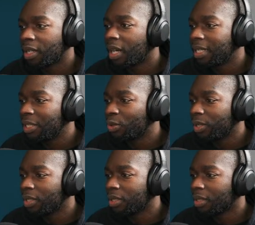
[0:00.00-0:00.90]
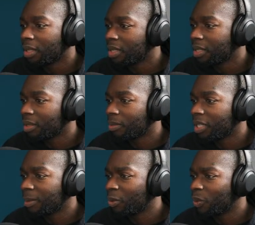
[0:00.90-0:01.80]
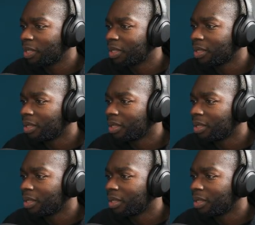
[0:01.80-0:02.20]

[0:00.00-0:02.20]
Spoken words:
ID choice. This is a bit weird.